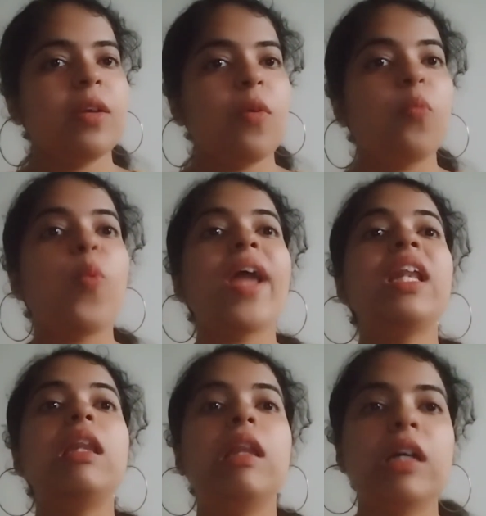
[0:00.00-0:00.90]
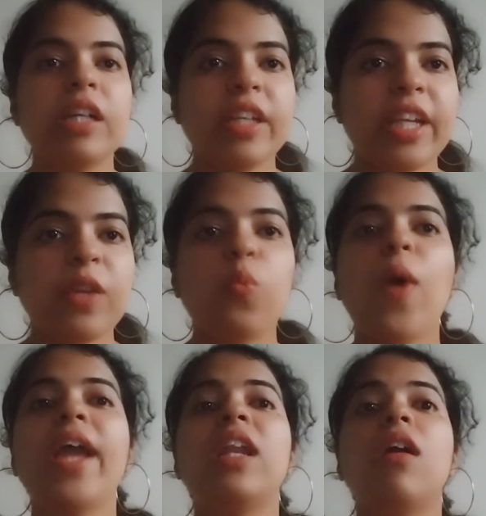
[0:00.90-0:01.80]
while learning,
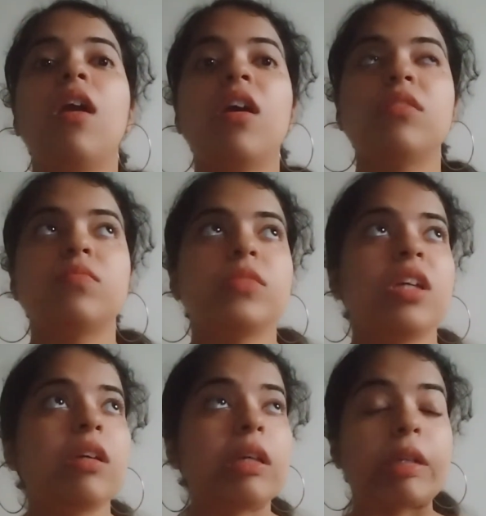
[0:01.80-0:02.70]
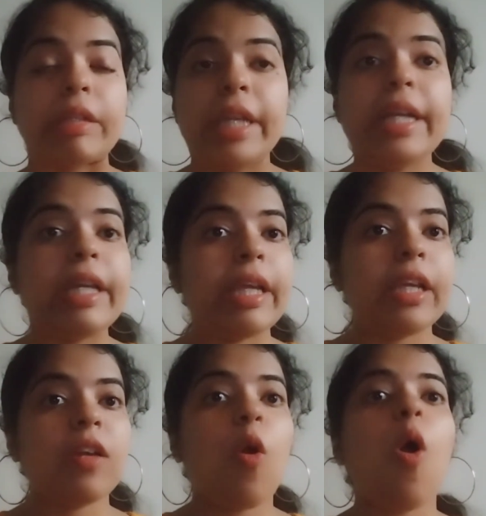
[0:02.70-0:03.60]
while reading,
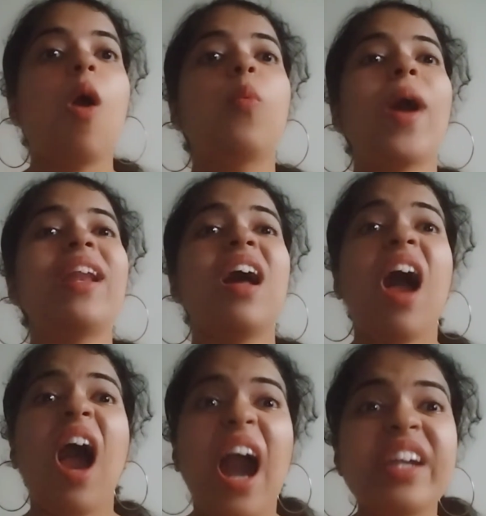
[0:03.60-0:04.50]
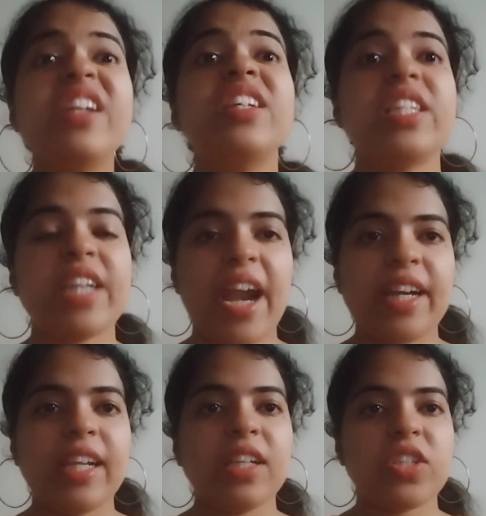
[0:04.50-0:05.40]
or while
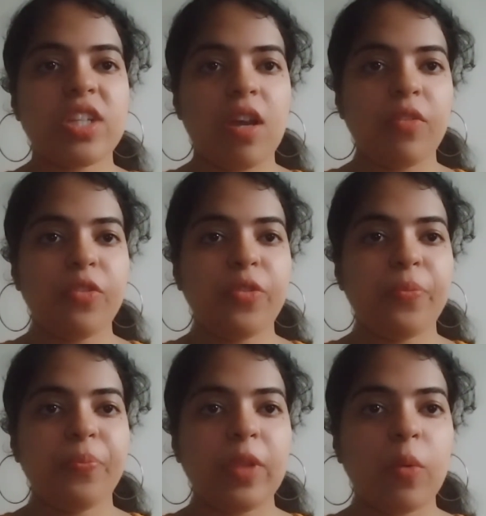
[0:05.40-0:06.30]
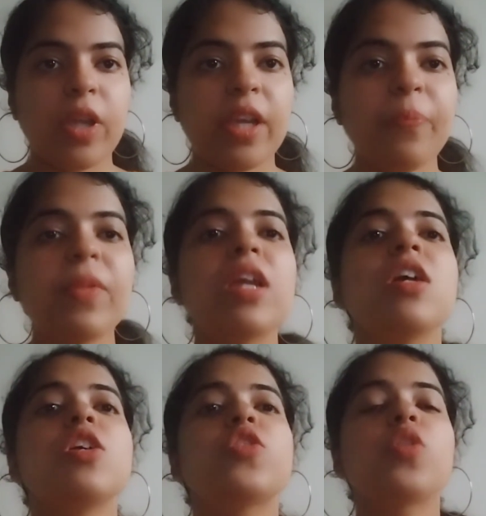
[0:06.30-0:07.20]
understanding stuff. Okay,
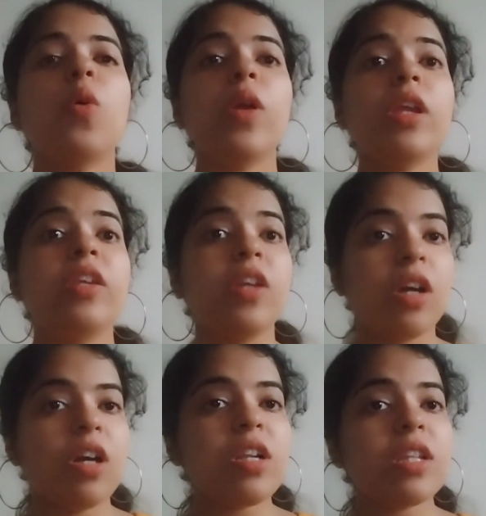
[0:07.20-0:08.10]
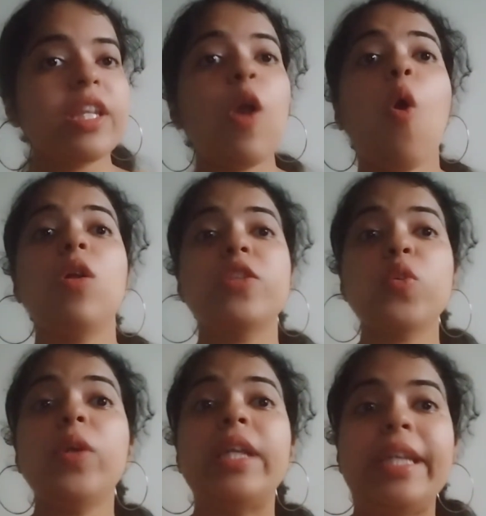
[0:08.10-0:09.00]
so here they
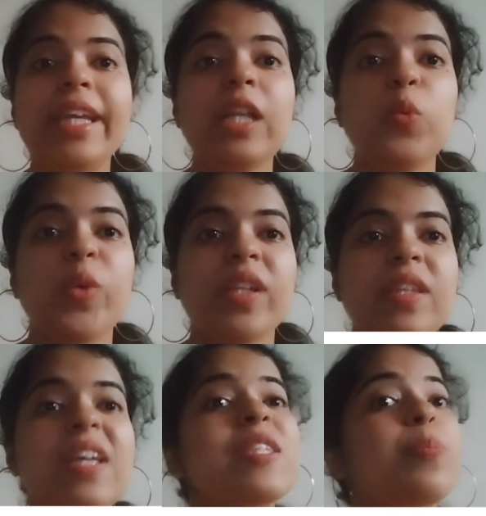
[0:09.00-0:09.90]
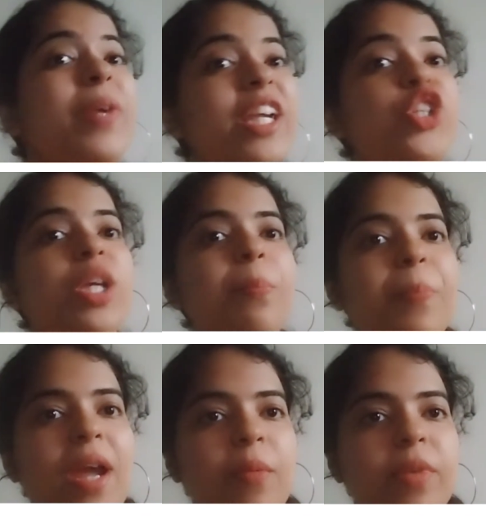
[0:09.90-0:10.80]
also deal with speech
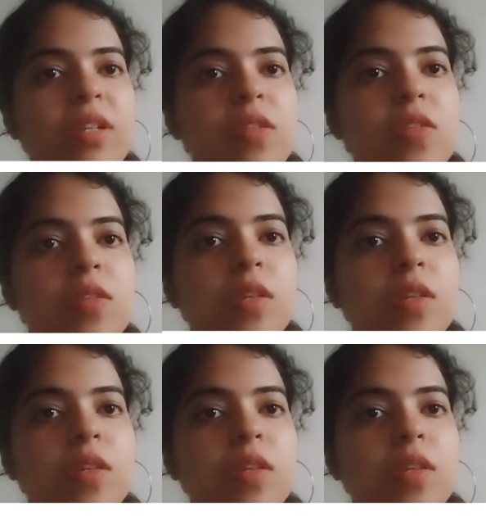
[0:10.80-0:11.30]
impairments.